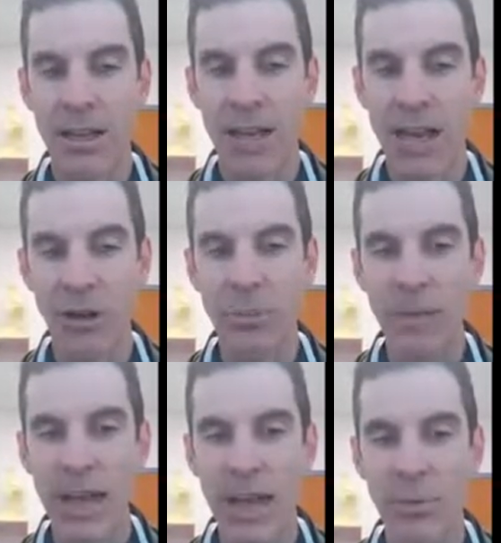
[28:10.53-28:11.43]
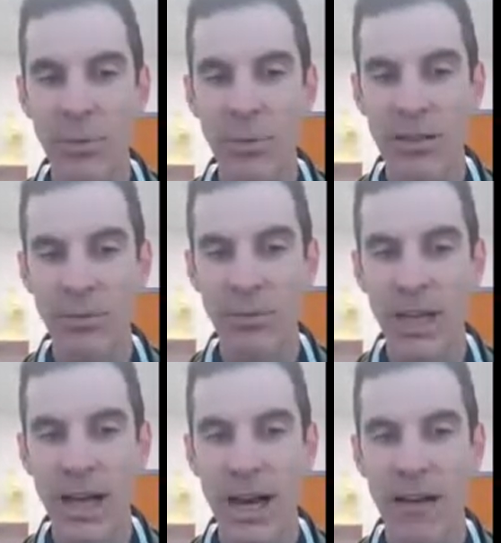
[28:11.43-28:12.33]
The LPA will still be
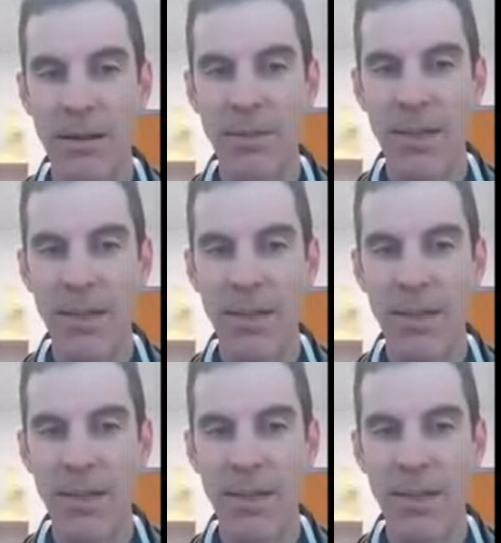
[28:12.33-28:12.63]
high.